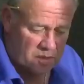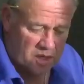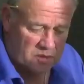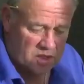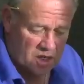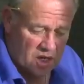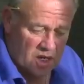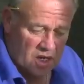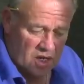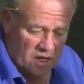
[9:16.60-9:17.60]
the beams,
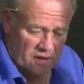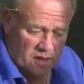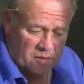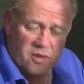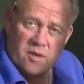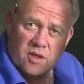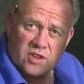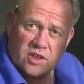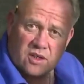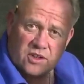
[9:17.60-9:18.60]
and that pretty
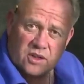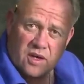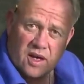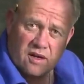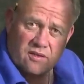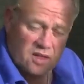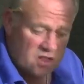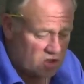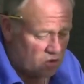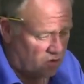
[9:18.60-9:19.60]
much shows you how
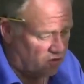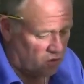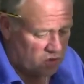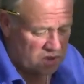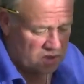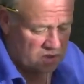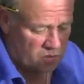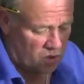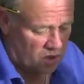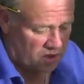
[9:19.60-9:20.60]
the store floor
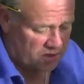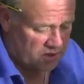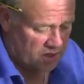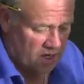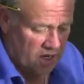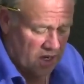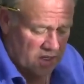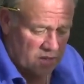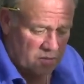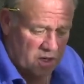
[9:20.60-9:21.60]
system works.
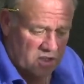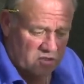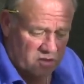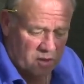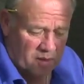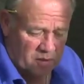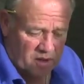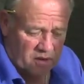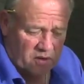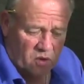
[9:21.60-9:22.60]
You must
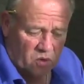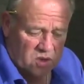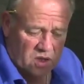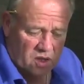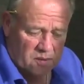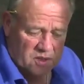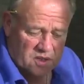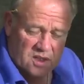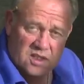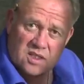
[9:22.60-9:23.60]
remember, though, at all
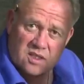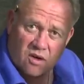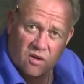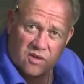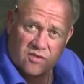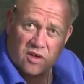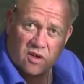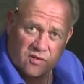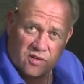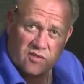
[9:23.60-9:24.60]
times, this is not for
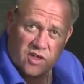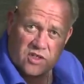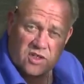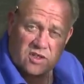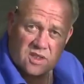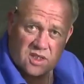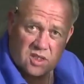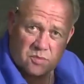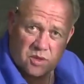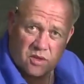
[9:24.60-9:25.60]
loft conversions.
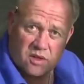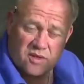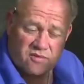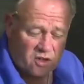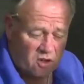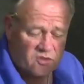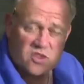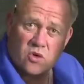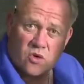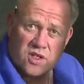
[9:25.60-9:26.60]
This is purely for
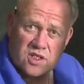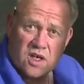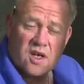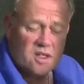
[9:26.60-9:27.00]
loft storage,